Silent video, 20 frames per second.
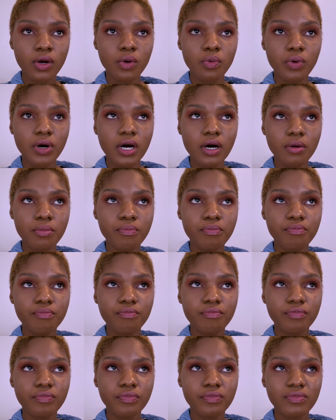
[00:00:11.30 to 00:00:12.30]
Well,
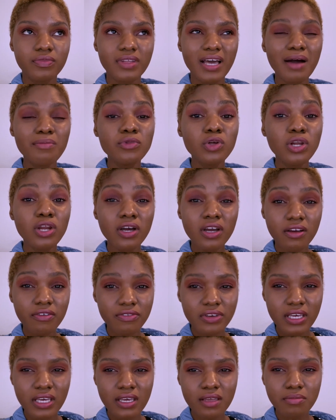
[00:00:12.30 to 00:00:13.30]
I'm no longer
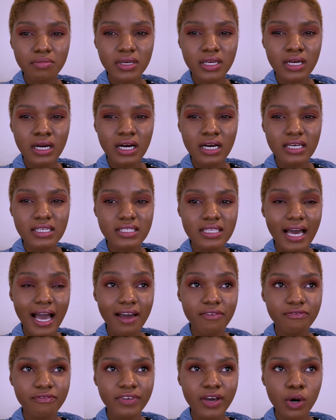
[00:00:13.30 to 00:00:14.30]
vegan because
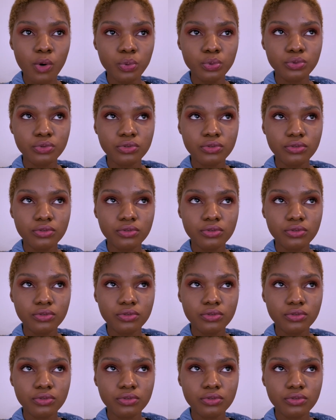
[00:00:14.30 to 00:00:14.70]
I felt